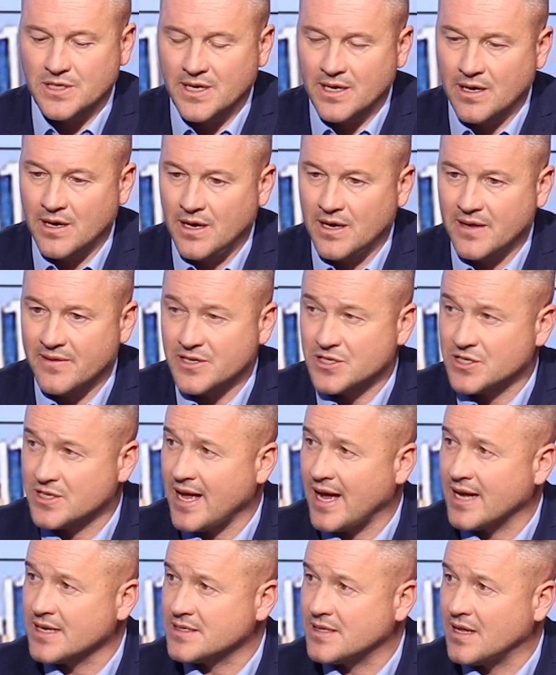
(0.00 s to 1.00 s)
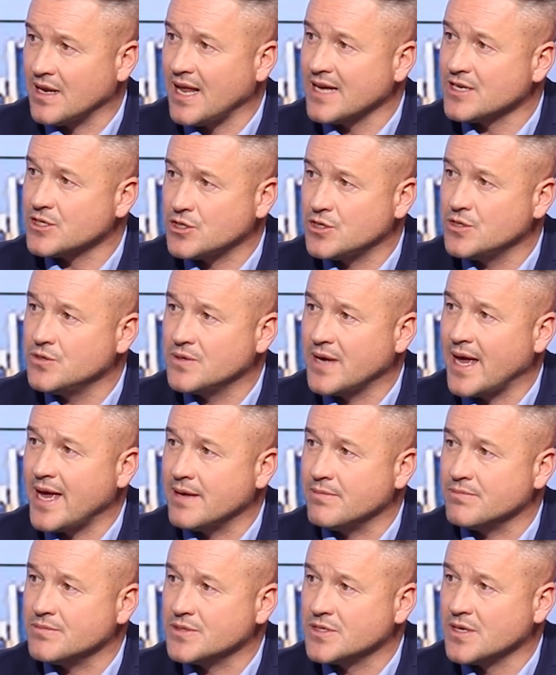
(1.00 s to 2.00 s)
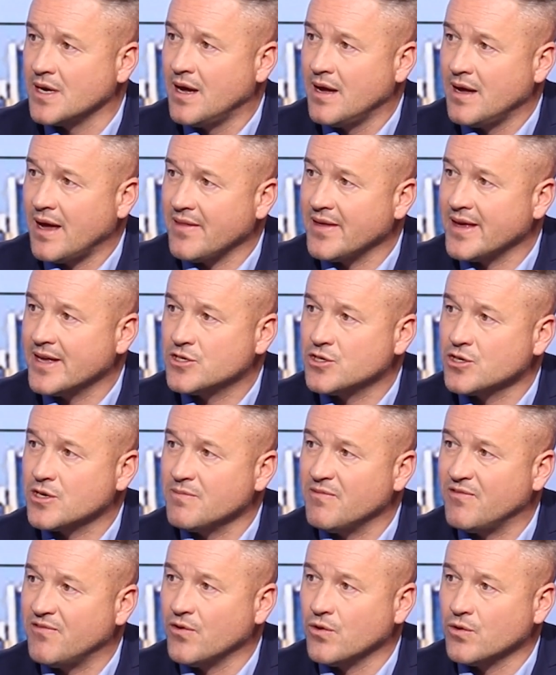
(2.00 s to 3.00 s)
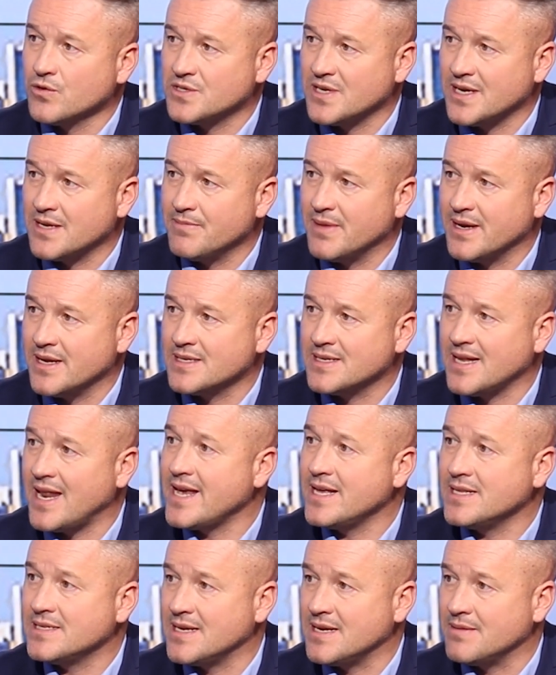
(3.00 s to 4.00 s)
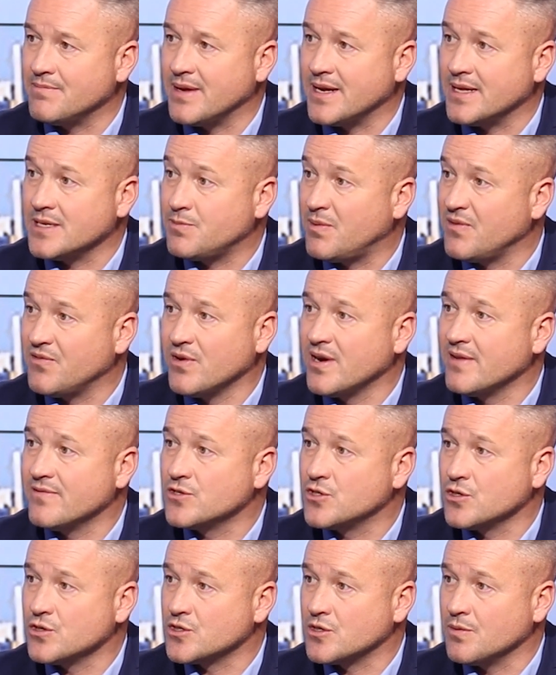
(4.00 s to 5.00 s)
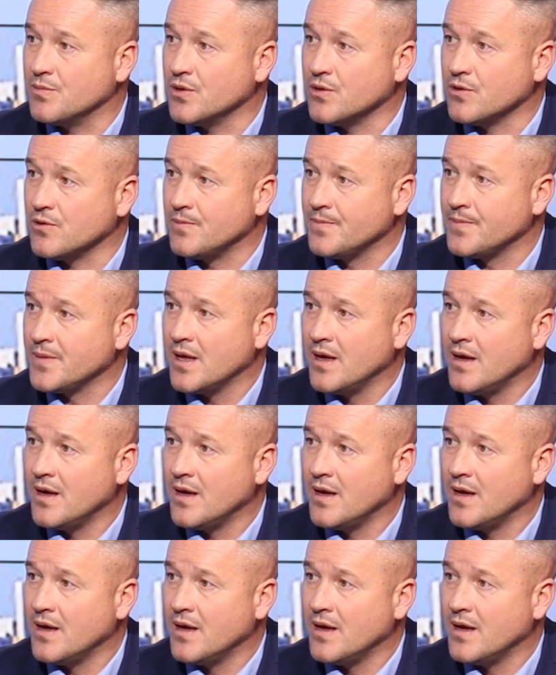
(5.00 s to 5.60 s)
at it earlier, the stats. The last two games, I think it took him 14 minutes and 18 minutes before he even touched the ball.